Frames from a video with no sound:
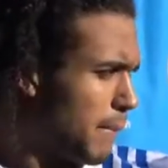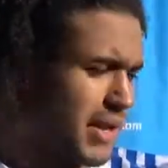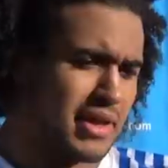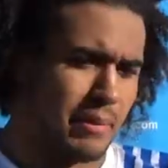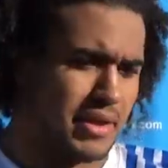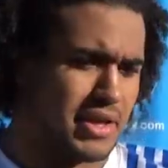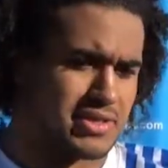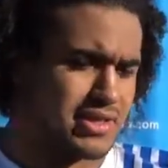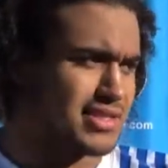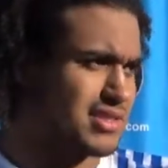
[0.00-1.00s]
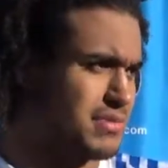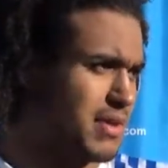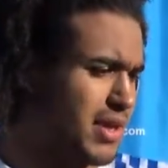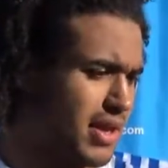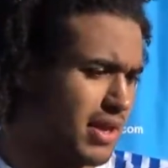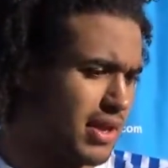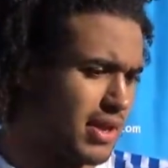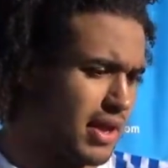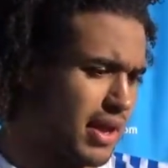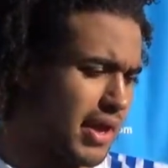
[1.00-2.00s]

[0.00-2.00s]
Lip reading: But, he just listens to me, and